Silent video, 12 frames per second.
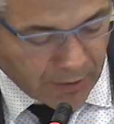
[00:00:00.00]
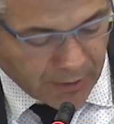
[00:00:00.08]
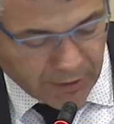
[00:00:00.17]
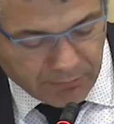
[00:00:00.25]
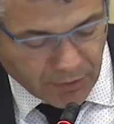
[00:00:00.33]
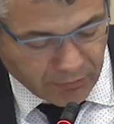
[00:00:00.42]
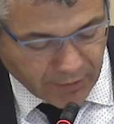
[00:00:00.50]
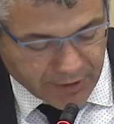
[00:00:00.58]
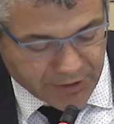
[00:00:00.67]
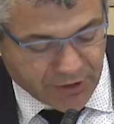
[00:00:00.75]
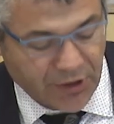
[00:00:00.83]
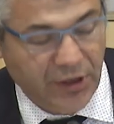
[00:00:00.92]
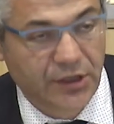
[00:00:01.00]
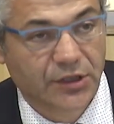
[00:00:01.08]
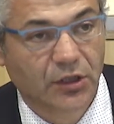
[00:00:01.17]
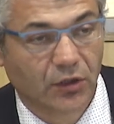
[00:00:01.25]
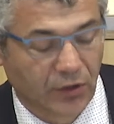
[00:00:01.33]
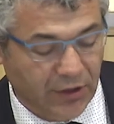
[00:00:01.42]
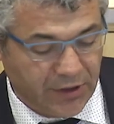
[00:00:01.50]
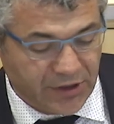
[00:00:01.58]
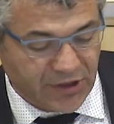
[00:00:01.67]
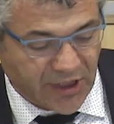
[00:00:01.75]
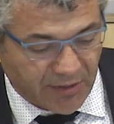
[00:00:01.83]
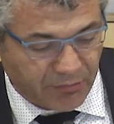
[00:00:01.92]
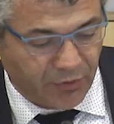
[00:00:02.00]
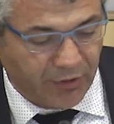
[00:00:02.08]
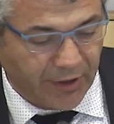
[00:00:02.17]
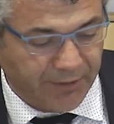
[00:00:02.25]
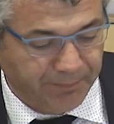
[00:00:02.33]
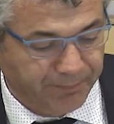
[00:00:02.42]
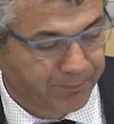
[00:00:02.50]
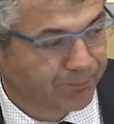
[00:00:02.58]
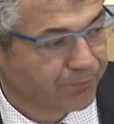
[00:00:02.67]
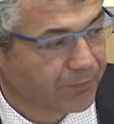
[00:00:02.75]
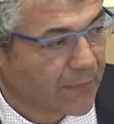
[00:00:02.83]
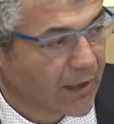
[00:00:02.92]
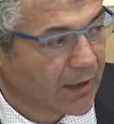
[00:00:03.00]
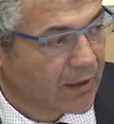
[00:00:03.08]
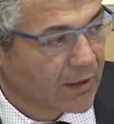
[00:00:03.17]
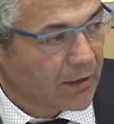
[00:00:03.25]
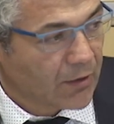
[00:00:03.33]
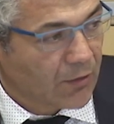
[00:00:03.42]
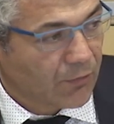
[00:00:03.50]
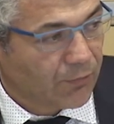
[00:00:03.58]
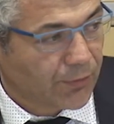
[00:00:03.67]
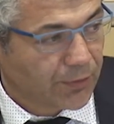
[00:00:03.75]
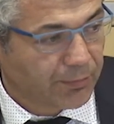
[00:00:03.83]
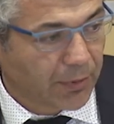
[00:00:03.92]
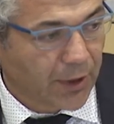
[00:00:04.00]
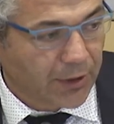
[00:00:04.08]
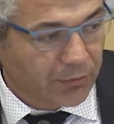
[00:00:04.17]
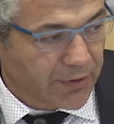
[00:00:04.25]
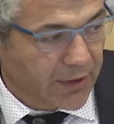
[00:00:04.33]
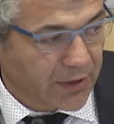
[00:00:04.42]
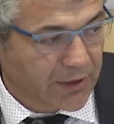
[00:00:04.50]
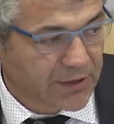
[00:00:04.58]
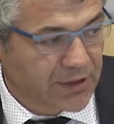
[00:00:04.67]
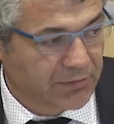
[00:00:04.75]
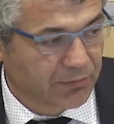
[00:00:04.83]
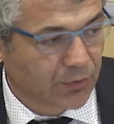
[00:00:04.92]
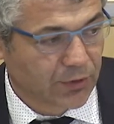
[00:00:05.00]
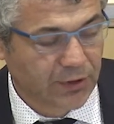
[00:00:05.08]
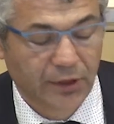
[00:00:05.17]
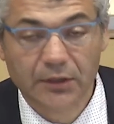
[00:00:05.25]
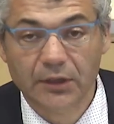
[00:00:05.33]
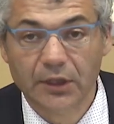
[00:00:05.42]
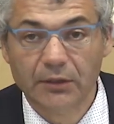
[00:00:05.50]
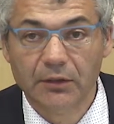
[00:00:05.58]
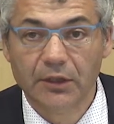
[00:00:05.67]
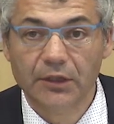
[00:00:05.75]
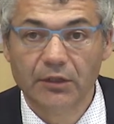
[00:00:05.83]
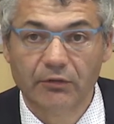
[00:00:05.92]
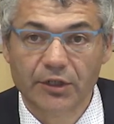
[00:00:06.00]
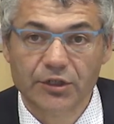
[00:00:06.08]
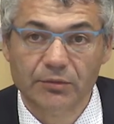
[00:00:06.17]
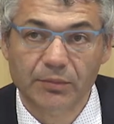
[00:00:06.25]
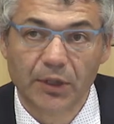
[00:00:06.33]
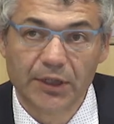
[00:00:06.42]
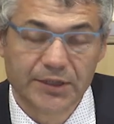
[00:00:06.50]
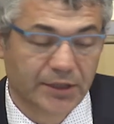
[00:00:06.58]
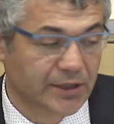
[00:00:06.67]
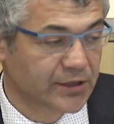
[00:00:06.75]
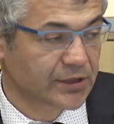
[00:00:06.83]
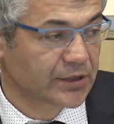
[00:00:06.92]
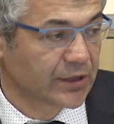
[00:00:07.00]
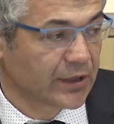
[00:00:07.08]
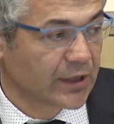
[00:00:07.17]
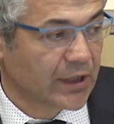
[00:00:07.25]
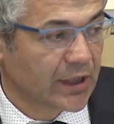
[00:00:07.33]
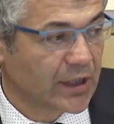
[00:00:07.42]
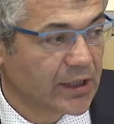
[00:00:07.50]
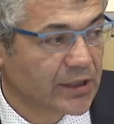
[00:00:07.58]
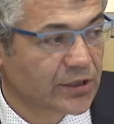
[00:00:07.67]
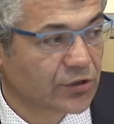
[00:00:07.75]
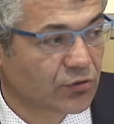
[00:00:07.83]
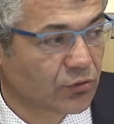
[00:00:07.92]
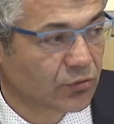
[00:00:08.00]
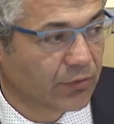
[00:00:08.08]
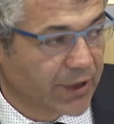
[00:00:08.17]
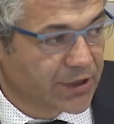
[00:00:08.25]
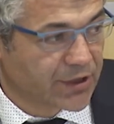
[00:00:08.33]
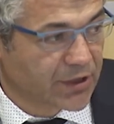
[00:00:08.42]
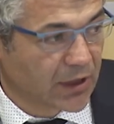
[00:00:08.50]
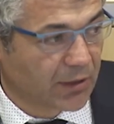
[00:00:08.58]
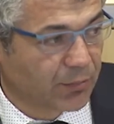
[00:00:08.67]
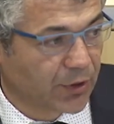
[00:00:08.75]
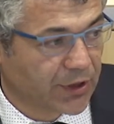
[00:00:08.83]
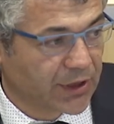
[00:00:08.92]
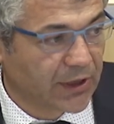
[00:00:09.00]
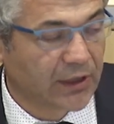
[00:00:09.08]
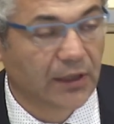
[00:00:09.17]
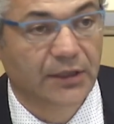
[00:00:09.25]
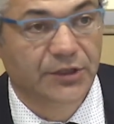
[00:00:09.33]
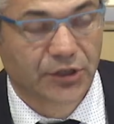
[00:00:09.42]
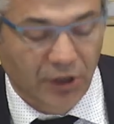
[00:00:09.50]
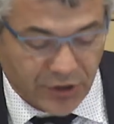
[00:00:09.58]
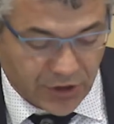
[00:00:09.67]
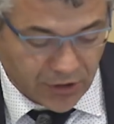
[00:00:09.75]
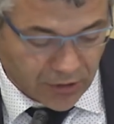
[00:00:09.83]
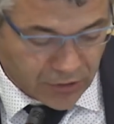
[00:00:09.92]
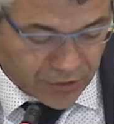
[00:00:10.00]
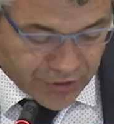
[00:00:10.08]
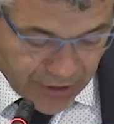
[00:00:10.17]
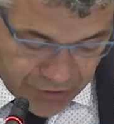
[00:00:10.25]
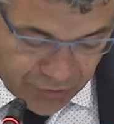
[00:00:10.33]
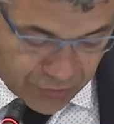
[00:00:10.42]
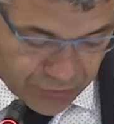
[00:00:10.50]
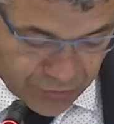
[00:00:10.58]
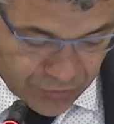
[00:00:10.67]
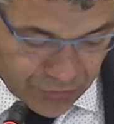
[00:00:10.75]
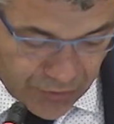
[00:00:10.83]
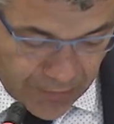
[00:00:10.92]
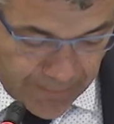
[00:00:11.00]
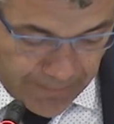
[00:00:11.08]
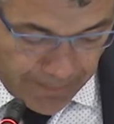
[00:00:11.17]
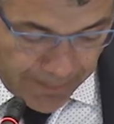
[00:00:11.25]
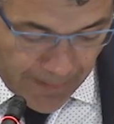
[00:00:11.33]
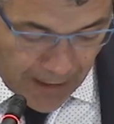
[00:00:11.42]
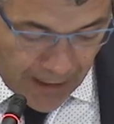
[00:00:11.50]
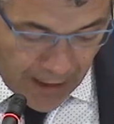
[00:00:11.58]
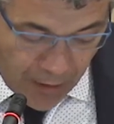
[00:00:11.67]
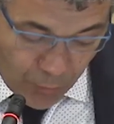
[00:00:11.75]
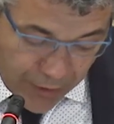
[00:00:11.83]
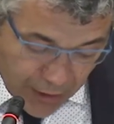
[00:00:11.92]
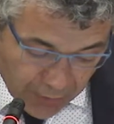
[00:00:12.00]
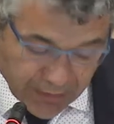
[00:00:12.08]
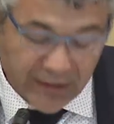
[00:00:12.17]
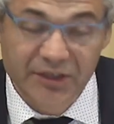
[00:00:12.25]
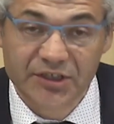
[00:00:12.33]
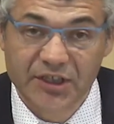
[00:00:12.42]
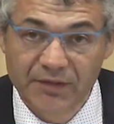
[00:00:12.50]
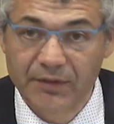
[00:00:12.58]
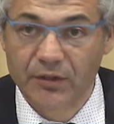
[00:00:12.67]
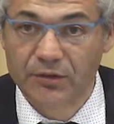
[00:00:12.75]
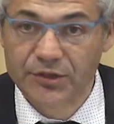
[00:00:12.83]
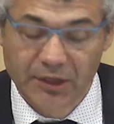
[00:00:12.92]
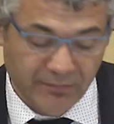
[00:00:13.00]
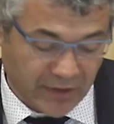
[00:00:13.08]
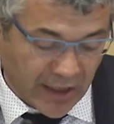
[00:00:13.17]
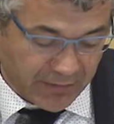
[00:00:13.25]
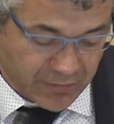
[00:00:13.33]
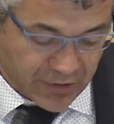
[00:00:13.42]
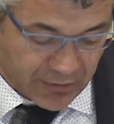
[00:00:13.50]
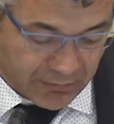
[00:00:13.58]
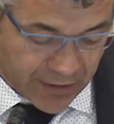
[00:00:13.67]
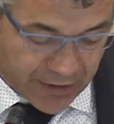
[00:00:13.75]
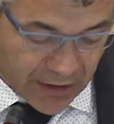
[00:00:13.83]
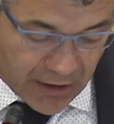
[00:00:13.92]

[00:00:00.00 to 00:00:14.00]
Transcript: immigrants is only temporary. Fourth point we think is important in integration policies is to reach a political and social consensus. We know that it's difficult sometimes, but